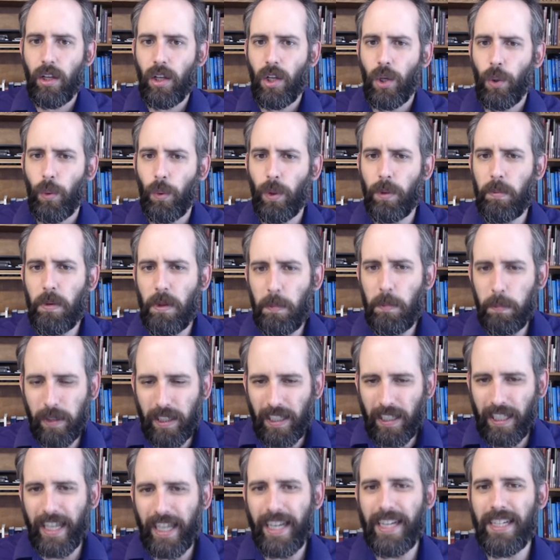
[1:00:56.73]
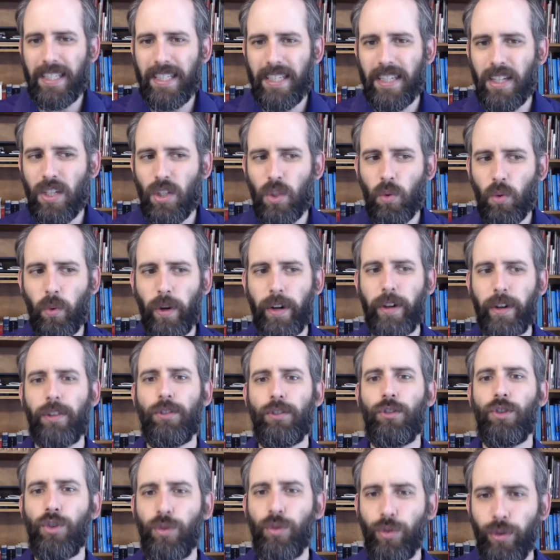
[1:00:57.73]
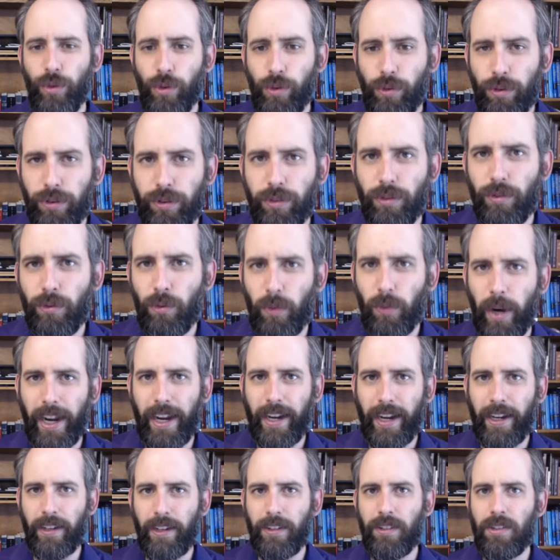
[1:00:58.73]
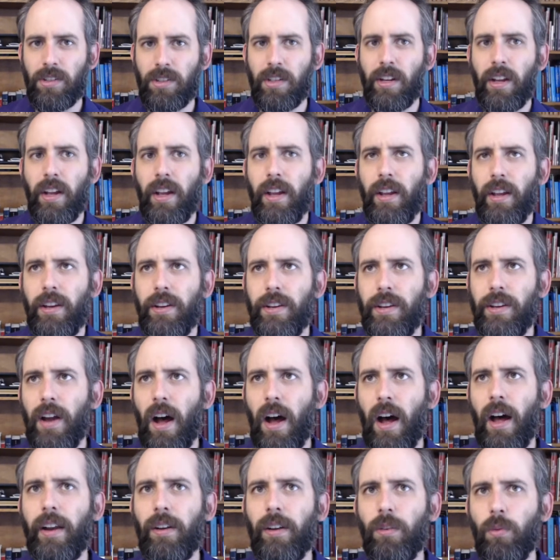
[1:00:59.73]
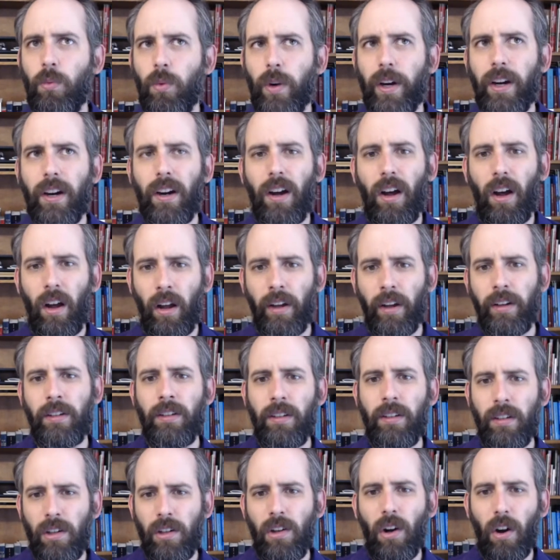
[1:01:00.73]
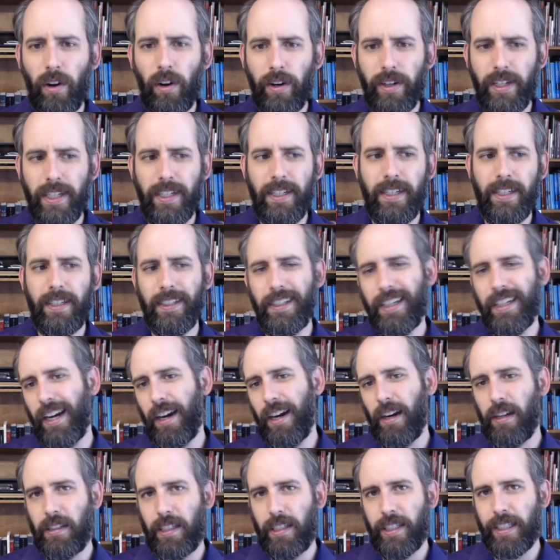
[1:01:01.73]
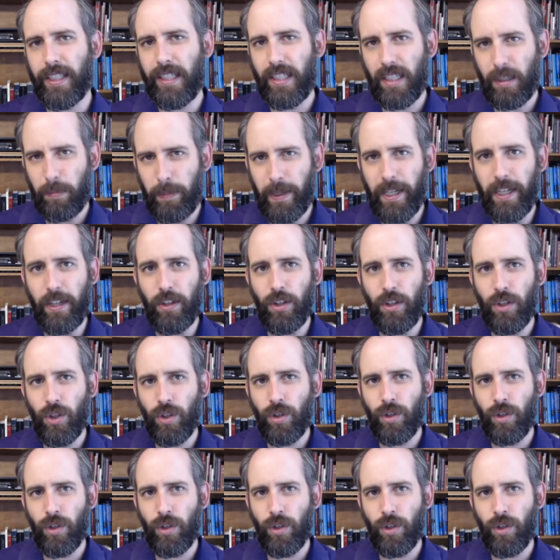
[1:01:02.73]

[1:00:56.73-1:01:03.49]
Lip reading: would be places where truth reigns, not where unguarded and careless speech